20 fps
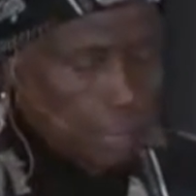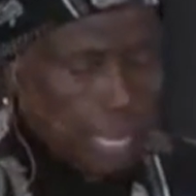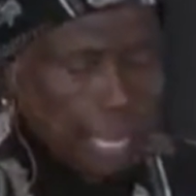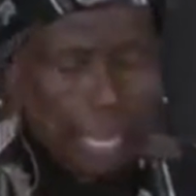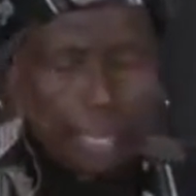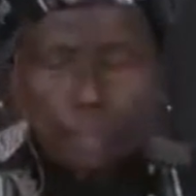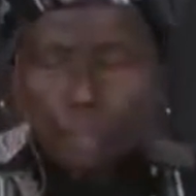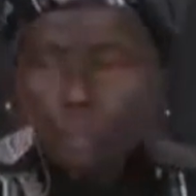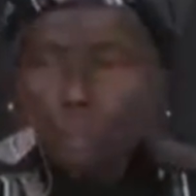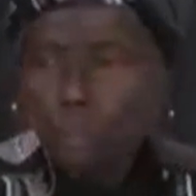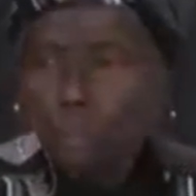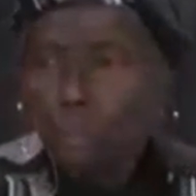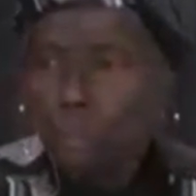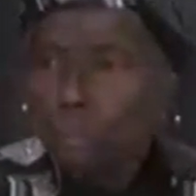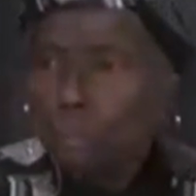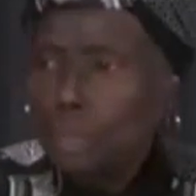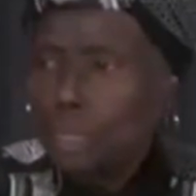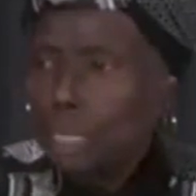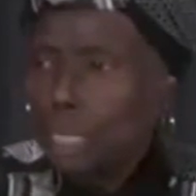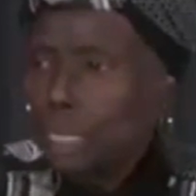we got
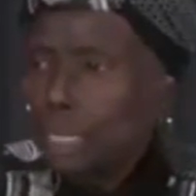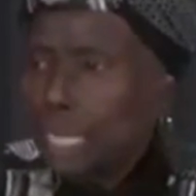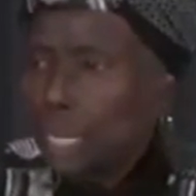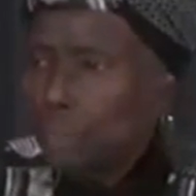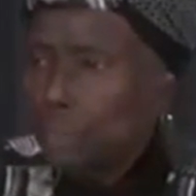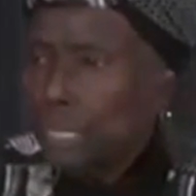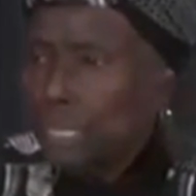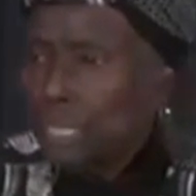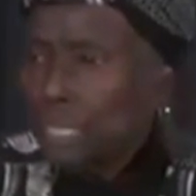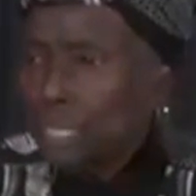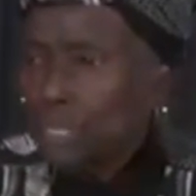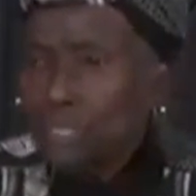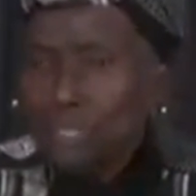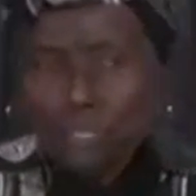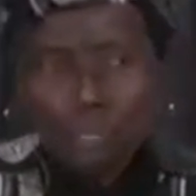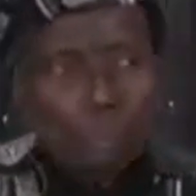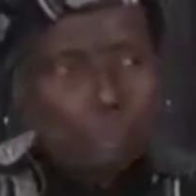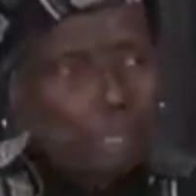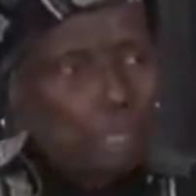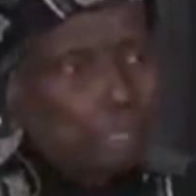home, there was
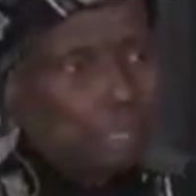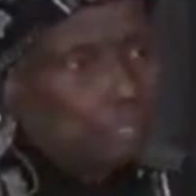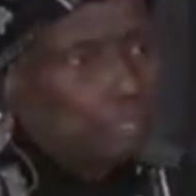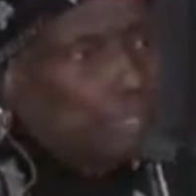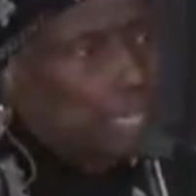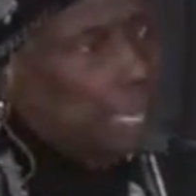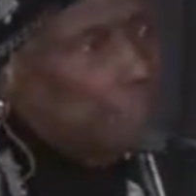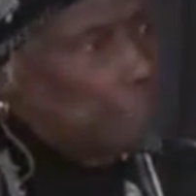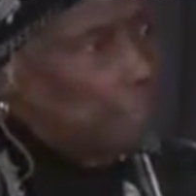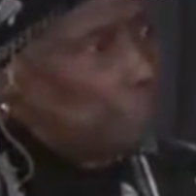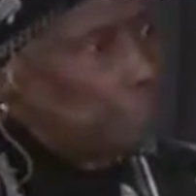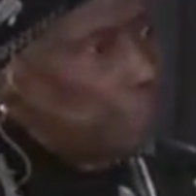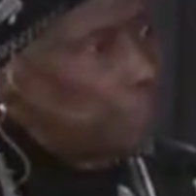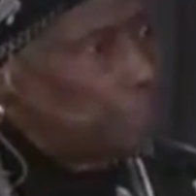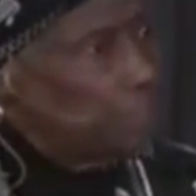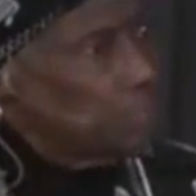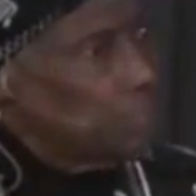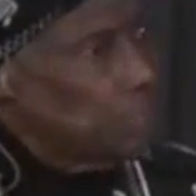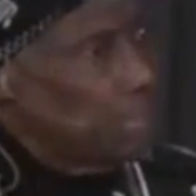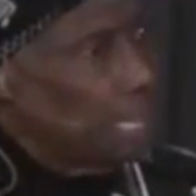discussion among the family
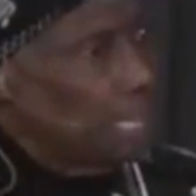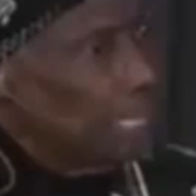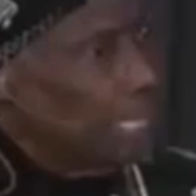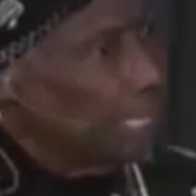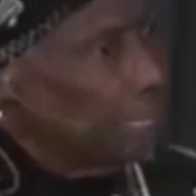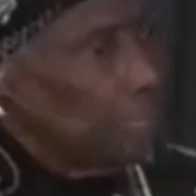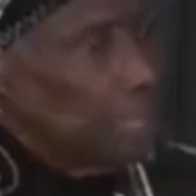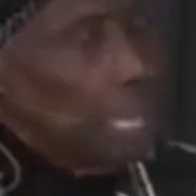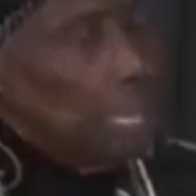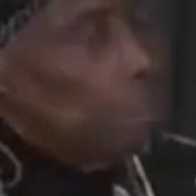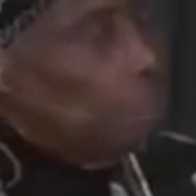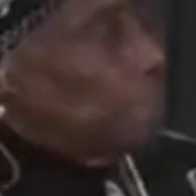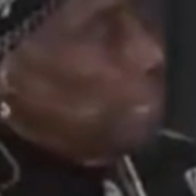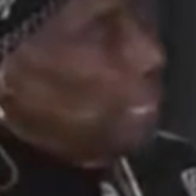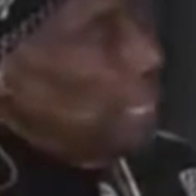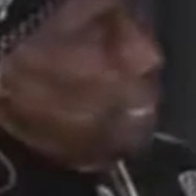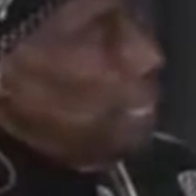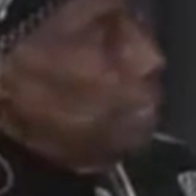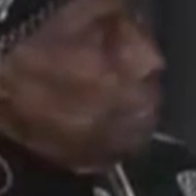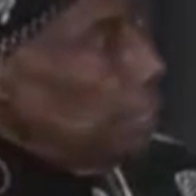members but
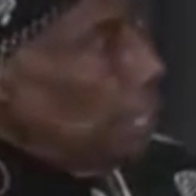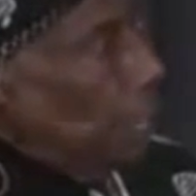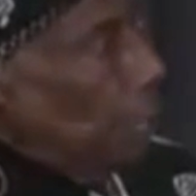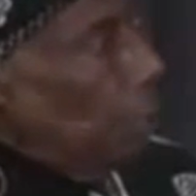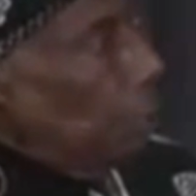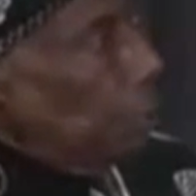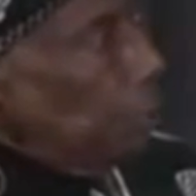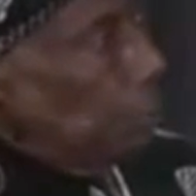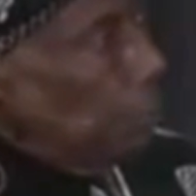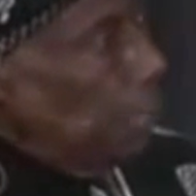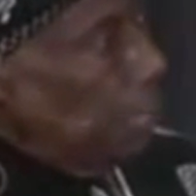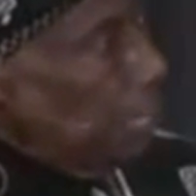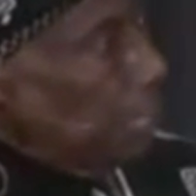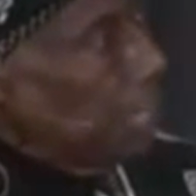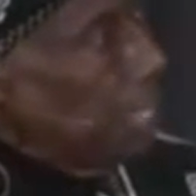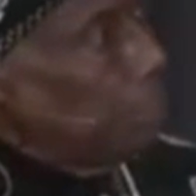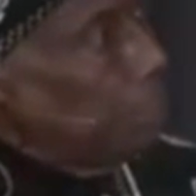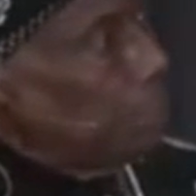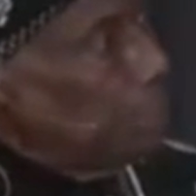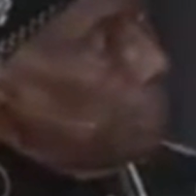they didn't talk to me
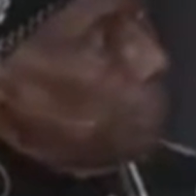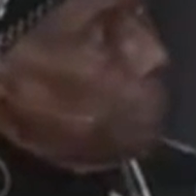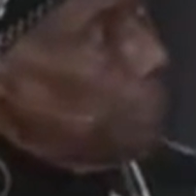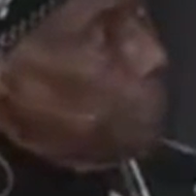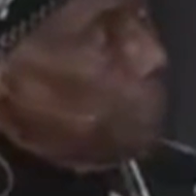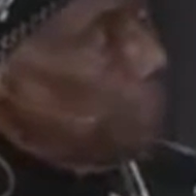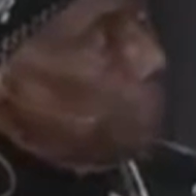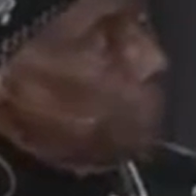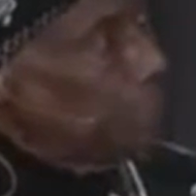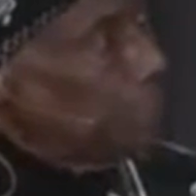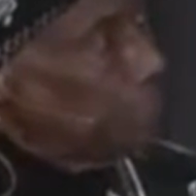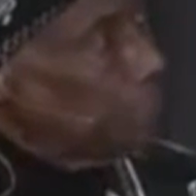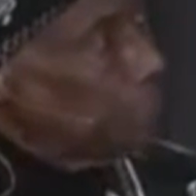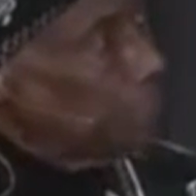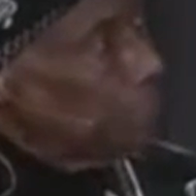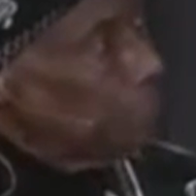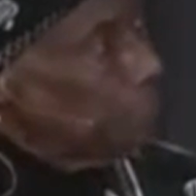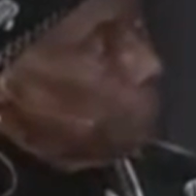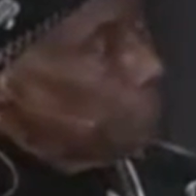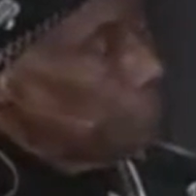because I'm a little girl.
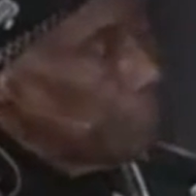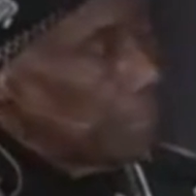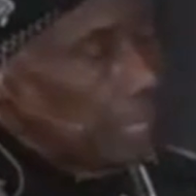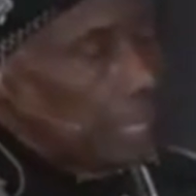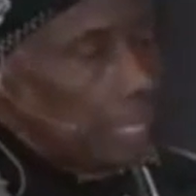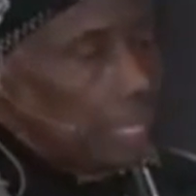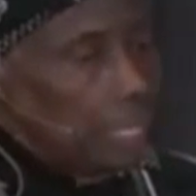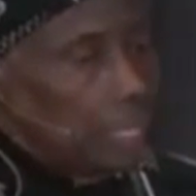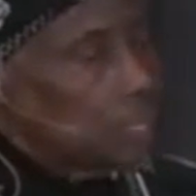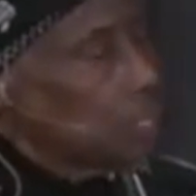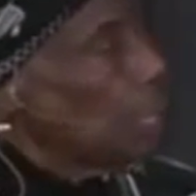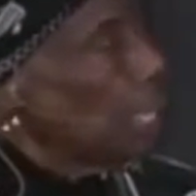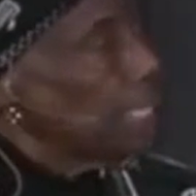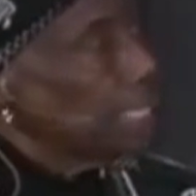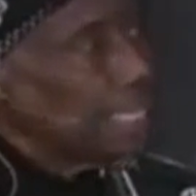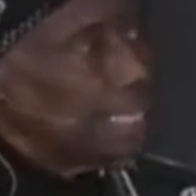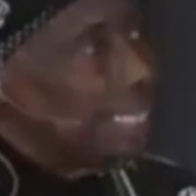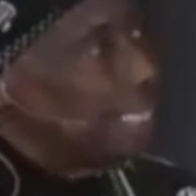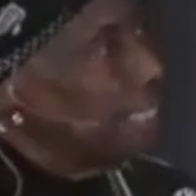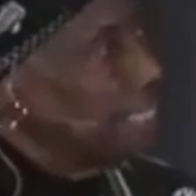So I
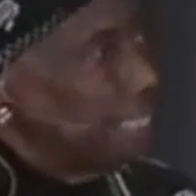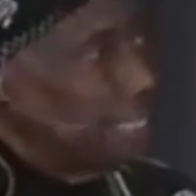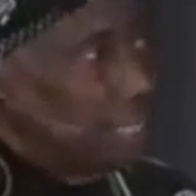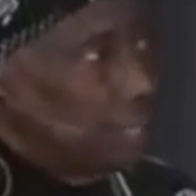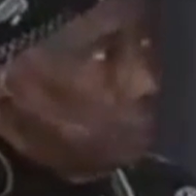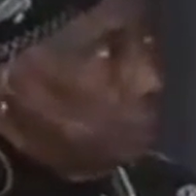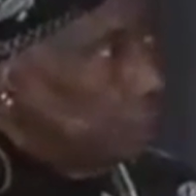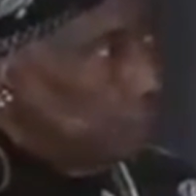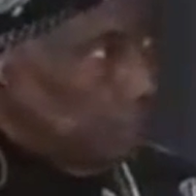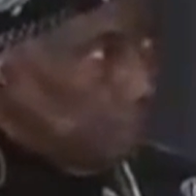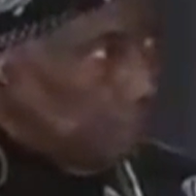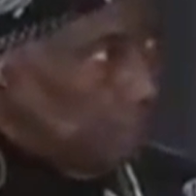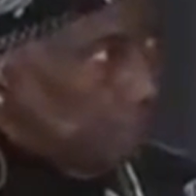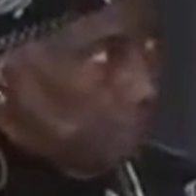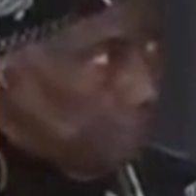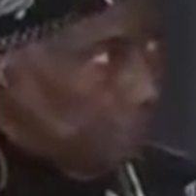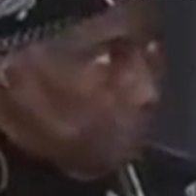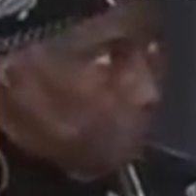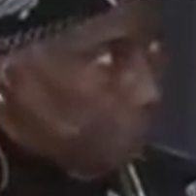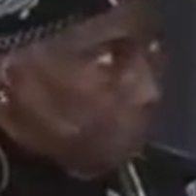still didn't know what was going
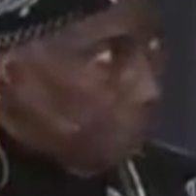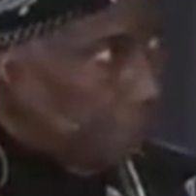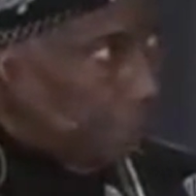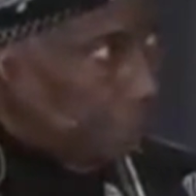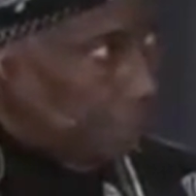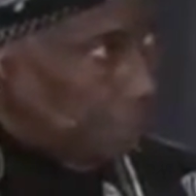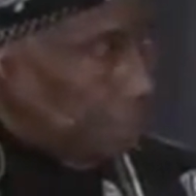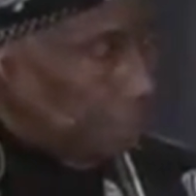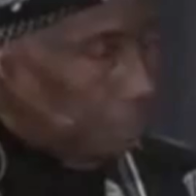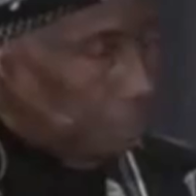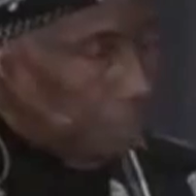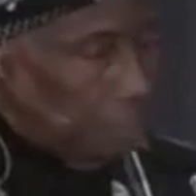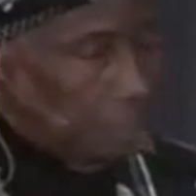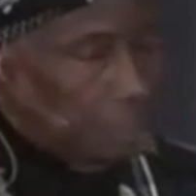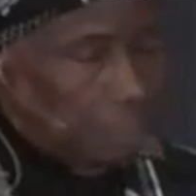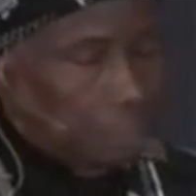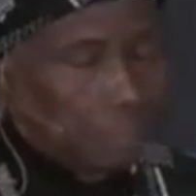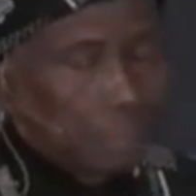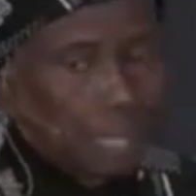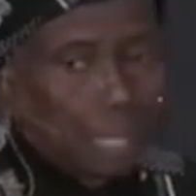on.
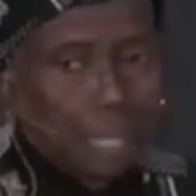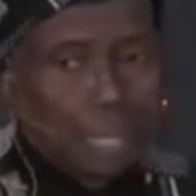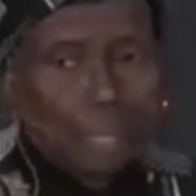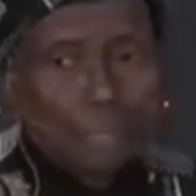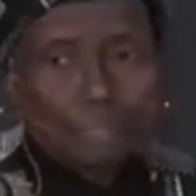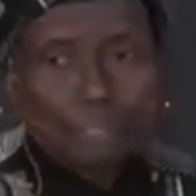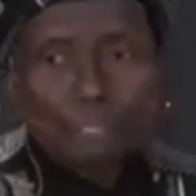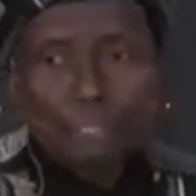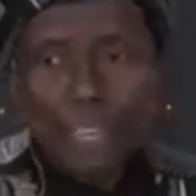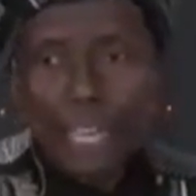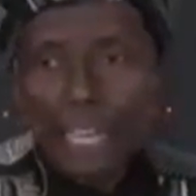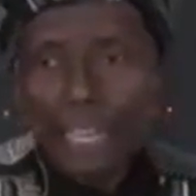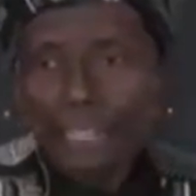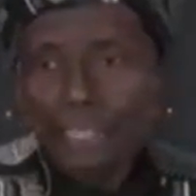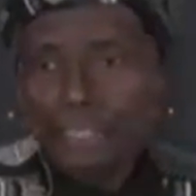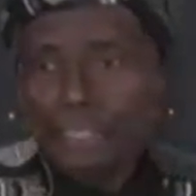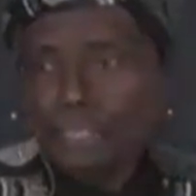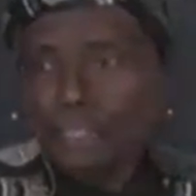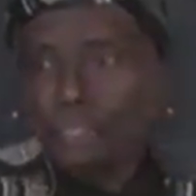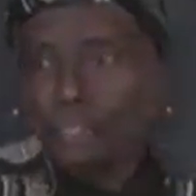
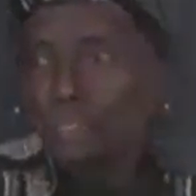Fast